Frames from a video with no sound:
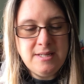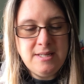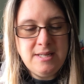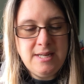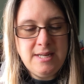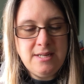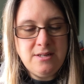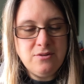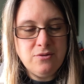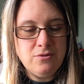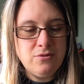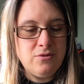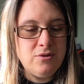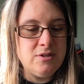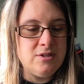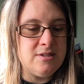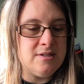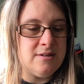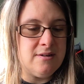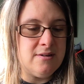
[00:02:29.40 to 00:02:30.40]
needle
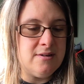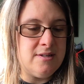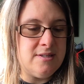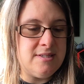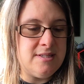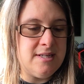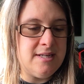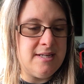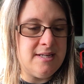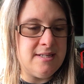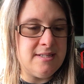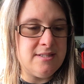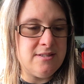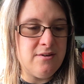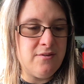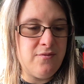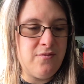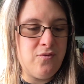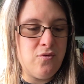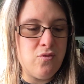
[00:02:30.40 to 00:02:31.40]
size is
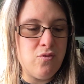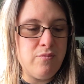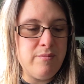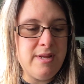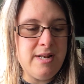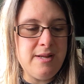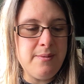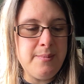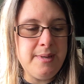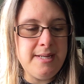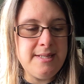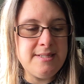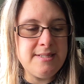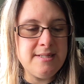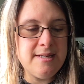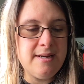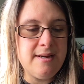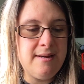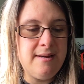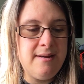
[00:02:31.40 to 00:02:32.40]

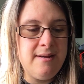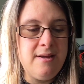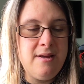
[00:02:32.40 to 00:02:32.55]
4mm,